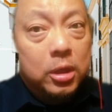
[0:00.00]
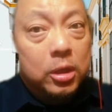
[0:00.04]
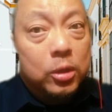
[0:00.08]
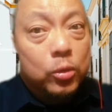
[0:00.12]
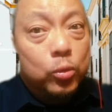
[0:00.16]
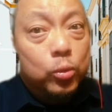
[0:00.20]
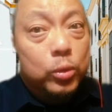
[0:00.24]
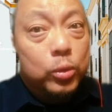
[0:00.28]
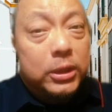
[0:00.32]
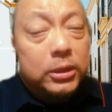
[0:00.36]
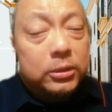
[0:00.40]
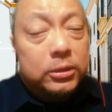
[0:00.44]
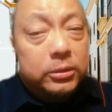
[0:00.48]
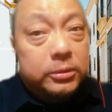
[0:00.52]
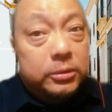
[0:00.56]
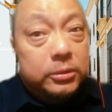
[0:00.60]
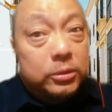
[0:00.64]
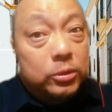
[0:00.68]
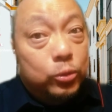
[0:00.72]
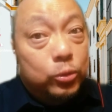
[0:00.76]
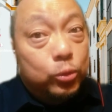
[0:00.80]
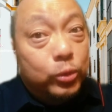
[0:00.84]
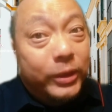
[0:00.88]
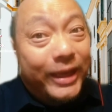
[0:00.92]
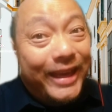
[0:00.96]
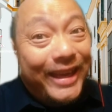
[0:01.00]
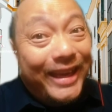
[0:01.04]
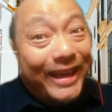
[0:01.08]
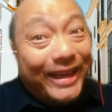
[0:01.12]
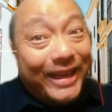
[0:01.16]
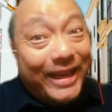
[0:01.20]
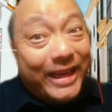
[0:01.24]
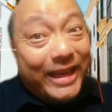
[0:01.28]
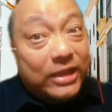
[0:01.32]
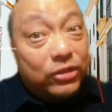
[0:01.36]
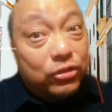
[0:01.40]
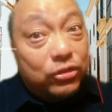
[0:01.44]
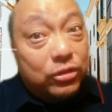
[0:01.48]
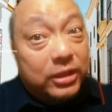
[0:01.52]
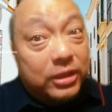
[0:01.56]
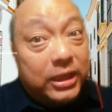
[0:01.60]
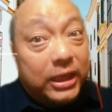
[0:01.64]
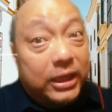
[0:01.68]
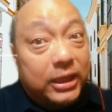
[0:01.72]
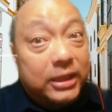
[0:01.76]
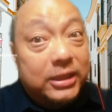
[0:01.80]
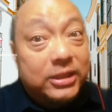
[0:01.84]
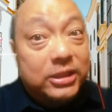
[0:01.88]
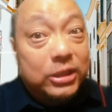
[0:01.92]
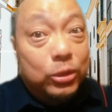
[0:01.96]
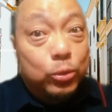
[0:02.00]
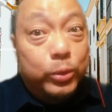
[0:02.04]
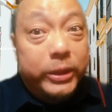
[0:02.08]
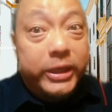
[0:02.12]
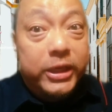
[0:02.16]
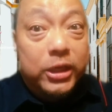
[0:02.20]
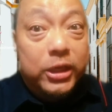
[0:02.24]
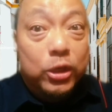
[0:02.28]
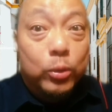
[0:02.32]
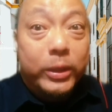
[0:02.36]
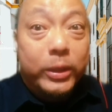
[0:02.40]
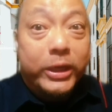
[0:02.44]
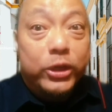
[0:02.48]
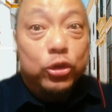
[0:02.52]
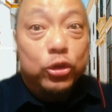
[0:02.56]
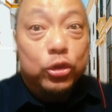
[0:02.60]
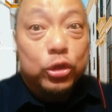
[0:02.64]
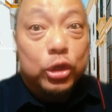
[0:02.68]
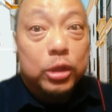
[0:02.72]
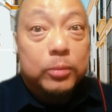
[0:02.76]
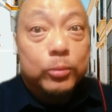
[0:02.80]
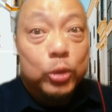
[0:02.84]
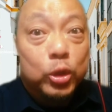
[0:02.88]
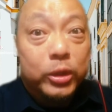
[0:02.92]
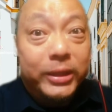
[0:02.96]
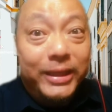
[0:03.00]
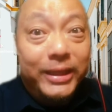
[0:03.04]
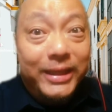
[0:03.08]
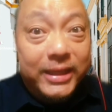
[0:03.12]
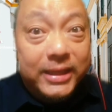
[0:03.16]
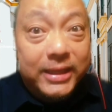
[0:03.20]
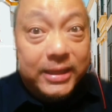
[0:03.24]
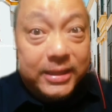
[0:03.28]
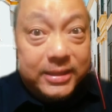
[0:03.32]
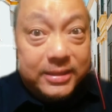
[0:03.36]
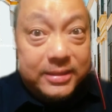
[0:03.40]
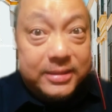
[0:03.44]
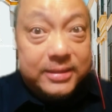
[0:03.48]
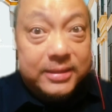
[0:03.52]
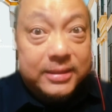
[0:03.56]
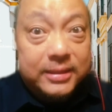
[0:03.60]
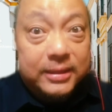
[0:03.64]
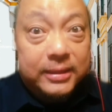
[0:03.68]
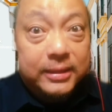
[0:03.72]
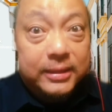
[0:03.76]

Well, we can't answer that until we know what normal is.